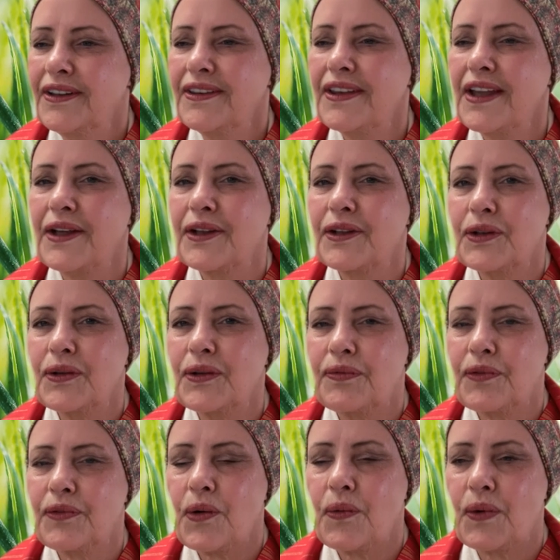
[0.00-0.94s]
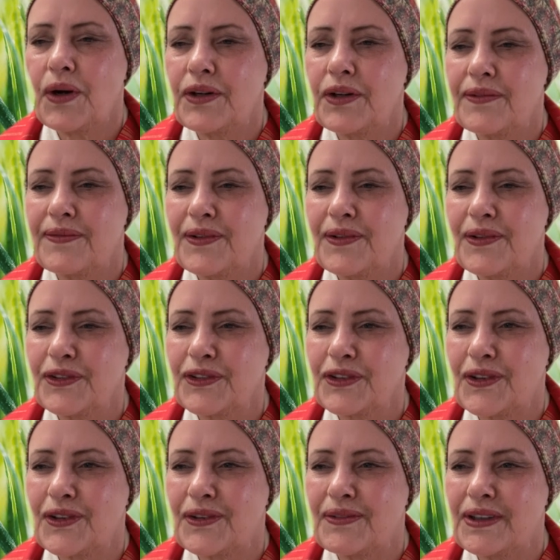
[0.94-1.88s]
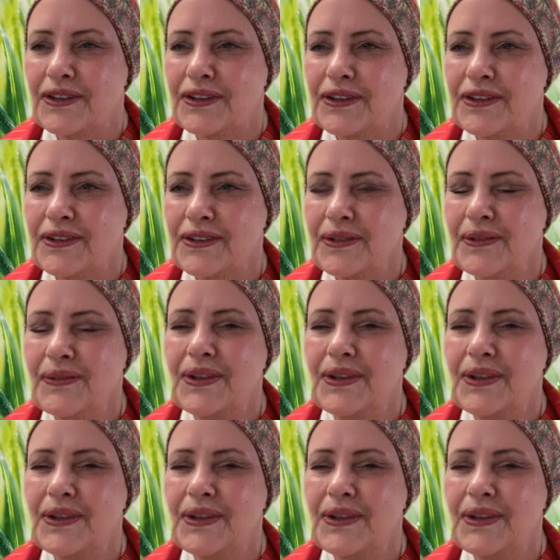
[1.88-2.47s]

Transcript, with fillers: thank you for a wonderful service.